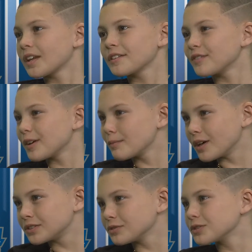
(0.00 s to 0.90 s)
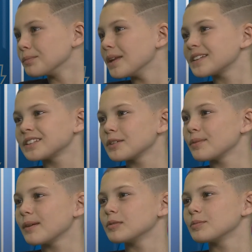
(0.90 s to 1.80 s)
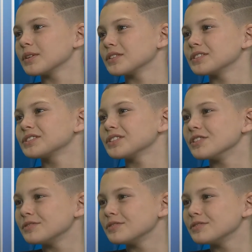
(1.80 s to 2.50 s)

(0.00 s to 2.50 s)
Thank you very much. It was a blessing to be able to be on the show.